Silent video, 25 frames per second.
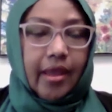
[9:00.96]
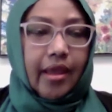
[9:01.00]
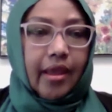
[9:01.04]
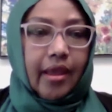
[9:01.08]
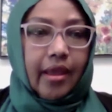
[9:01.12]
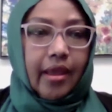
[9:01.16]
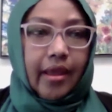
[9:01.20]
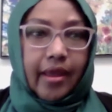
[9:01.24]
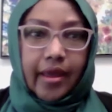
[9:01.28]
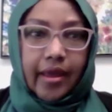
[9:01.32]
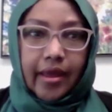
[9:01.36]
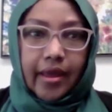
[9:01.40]

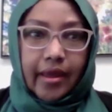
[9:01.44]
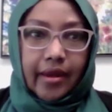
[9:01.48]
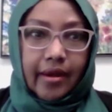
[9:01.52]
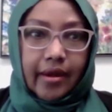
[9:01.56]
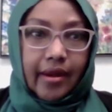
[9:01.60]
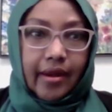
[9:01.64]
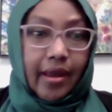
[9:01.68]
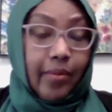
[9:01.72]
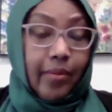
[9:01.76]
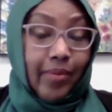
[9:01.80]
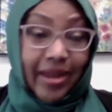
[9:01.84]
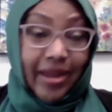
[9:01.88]

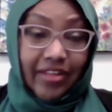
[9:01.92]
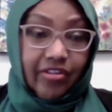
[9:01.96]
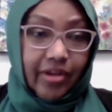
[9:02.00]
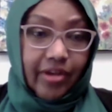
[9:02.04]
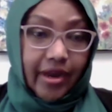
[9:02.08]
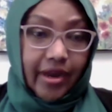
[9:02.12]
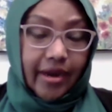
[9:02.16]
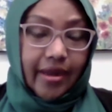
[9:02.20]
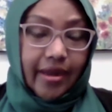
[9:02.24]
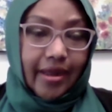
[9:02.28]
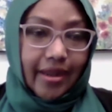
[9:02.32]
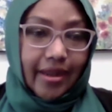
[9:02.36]
and
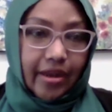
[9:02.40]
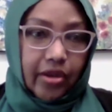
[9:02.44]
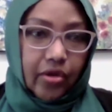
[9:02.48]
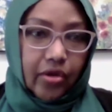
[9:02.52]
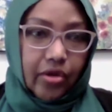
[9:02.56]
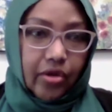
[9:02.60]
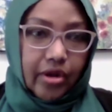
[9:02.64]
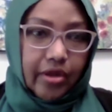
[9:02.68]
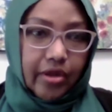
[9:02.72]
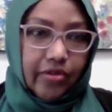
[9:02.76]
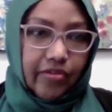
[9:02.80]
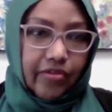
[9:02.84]
patriarchal
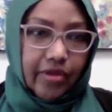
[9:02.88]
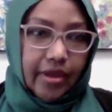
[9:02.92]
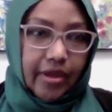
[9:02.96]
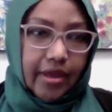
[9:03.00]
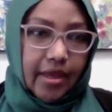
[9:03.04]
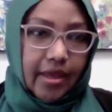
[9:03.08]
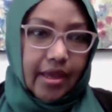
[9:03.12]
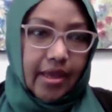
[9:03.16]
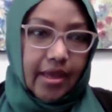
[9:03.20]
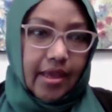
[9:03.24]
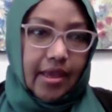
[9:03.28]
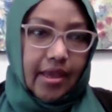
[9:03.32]
ideology,
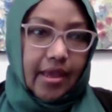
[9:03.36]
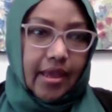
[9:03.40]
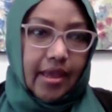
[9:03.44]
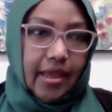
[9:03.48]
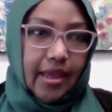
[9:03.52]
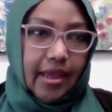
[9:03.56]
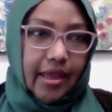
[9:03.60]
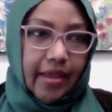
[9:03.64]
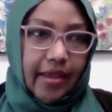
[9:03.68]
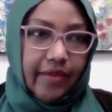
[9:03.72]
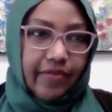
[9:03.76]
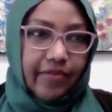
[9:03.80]

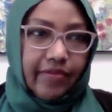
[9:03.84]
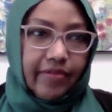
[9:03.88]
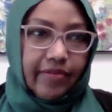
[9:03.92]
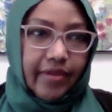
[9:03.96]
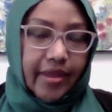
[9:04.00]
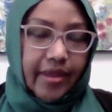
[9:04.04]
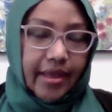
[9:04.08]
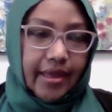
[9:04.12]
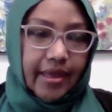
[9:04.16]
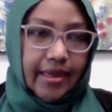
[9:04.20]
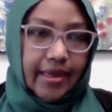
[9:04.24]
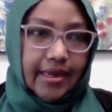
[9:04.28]
is
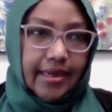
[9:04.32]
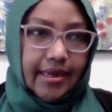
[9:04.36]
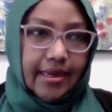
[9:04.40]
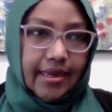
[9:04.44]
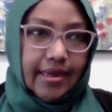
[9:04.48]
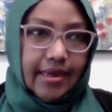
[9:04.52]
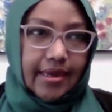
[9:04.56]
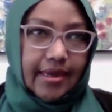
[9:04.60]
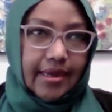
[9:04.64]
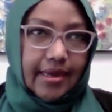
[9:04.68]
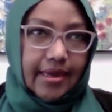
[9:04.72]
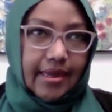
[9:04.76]

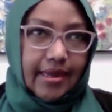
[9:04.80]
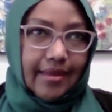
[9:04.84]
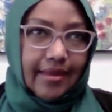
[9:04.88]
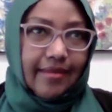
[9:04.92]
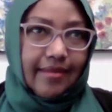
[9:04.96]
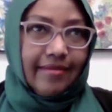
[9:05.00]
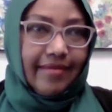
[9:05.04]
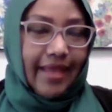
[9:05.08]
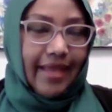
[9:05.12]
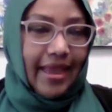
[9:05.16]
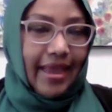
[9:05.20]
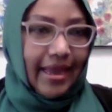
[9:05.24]

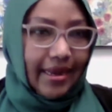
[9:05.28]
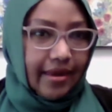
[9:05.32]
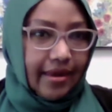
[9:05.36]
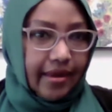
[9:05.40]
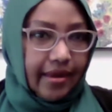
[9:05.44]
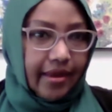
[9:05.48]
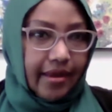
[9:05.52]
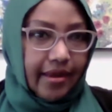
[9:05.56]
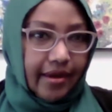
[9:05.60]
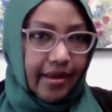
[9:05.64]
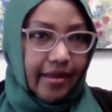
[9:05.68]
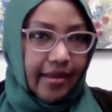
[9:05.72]

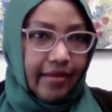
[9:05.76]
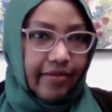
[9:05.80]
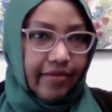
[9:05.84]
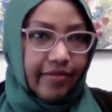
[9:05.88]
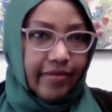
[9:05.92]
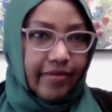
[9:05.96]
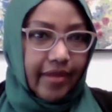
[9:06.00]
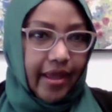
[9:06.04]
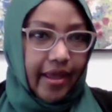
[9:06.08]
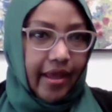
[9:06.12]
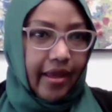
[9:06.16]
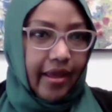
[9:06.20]
ending, is
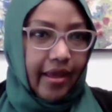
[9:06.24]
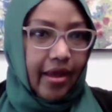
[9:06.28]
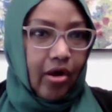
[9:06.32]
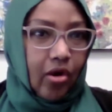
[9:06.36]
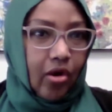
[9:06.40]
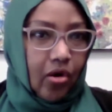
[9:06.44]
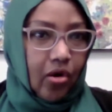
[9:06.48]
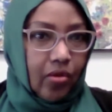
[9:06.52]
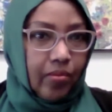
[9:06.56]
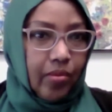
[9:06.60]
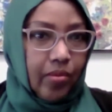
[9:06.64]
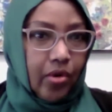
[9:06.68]

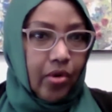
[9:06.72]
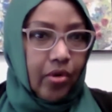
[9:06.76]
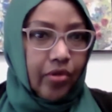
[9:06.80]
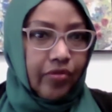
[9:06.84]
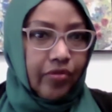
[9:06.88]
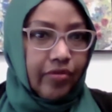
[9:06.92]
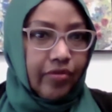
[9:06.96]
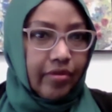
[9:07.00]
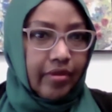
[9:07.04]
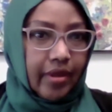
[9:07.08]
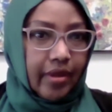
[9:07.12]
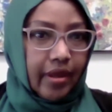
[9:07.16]

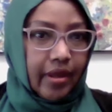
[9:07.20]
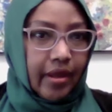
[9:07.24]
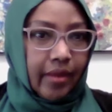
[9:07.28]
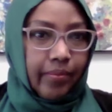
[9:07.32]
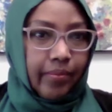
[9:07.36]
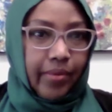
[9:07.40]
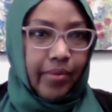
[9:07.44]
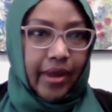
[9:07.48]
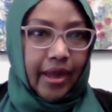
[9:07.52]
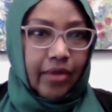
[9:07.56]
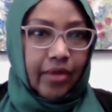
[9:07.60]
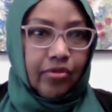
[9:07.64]
almost
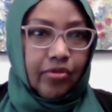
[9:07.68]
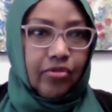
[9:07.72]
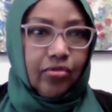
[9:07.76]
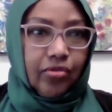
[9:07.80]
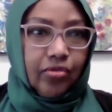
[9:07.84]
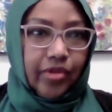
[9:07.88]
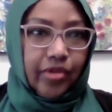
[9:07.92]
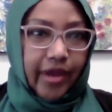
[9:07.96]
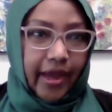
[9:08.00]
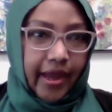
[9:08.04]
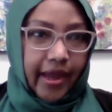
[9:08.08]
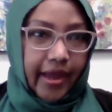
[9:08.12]
about to
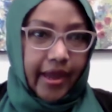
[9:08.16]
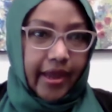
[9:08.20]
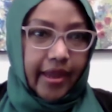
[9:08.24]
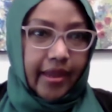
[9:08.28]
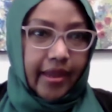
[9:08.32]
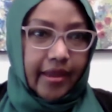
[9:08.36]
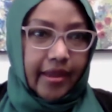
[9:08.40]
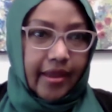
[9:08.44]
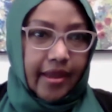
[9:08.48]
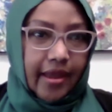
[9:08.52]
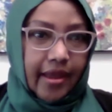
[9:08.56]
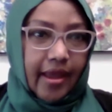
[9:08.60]

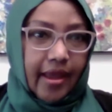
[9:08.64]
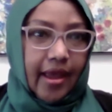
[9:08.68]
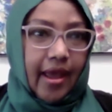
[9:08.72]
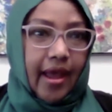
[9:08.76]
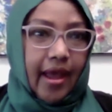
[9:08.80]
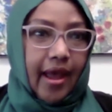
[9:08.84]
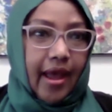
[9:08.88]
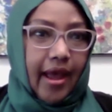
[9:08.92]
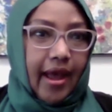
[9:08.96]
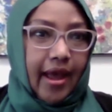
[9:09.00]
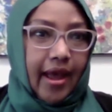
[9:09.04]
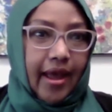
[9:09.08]
die.
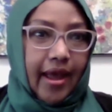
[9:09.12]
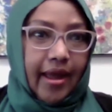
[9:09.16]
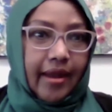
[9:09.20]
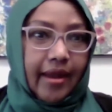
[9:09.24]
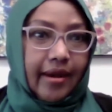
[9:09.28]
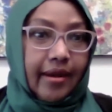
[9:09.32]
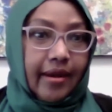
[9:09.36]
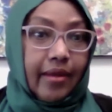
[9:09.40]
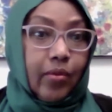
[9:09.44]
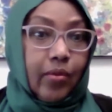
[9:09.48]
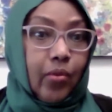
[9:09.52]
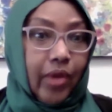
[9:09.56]

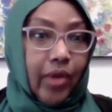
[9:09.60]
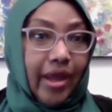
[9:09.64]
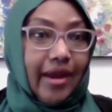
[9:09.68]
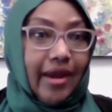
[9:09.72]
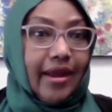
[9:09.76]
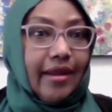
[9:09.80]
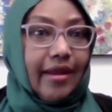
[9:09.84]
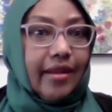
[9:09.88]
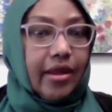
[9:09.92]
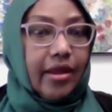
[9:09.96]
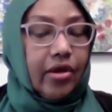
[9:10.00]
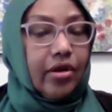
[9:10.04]
And when
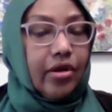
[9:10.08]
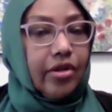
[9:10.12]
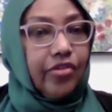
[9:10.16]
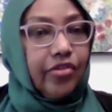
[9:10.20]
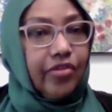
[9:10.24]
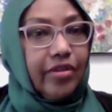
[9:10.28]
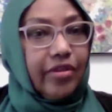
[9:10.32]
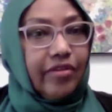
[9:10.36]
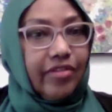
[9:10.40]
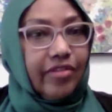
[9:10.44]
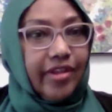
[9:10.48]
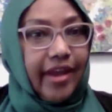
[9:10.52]

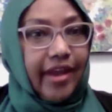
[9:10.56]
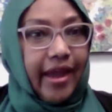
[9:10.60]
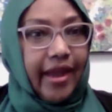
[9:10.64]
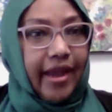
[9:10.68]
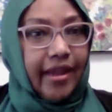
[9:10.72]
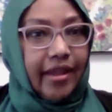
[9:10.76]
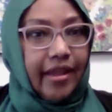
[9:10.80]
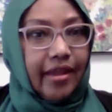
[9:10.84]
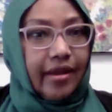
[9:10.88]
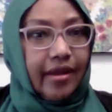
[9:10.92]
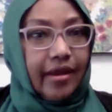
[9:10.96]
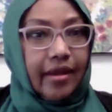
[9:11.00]
ideology is
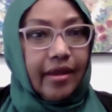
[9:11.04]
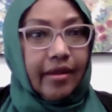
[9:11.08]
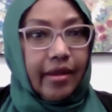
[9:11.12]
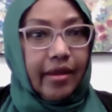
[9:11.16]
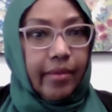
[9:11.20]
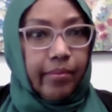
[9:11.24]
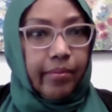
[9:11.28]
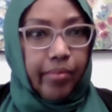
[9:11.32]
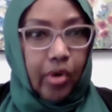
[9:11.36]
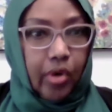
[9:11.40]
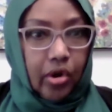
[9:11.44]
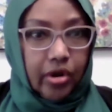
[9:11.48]
dying, it
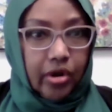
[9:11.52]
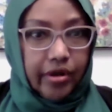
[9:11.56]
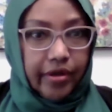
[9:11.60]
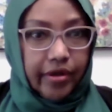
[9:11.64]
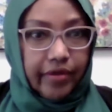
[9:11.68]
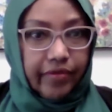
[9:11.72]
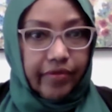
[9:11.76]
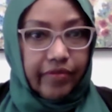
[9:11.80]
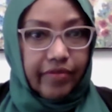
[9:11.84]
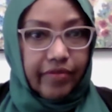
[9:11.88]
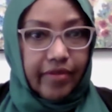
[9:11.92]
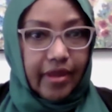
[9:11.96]

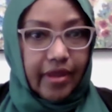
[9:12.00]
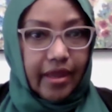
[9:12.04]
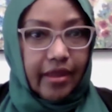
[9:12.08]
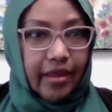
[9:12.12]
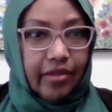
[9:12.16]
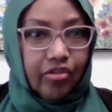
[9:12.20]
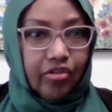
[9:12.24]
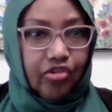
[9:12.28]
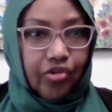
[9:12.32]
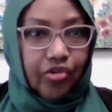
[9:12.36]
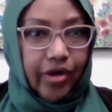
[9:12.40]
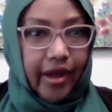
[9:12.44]
emboldens.
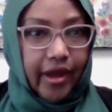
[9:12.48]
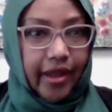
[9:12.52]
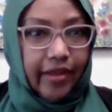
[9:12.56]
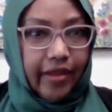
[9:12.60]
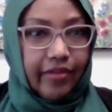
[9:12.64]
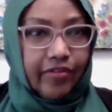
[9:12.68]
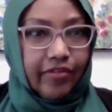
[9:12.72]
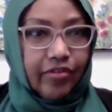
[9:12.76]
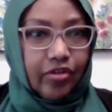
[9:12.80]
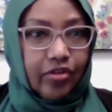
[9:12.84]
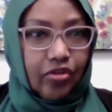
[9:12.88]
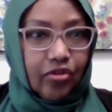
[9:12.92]
It
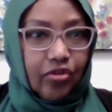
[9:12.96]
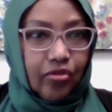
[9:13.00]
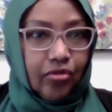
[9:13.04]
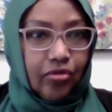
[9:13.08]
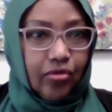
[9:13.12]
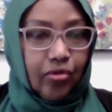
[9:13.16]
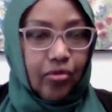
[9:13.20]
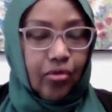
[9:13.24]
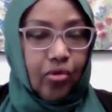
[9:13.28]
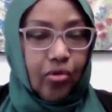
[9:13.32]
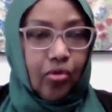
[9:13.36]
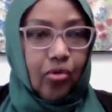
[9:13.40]
tries
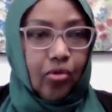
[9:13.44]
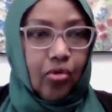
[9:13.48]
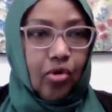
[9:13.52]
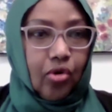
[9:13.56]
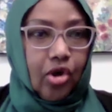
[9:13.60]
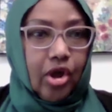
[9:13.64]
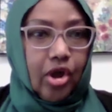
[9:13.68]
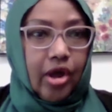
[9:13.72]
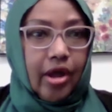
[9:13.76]
to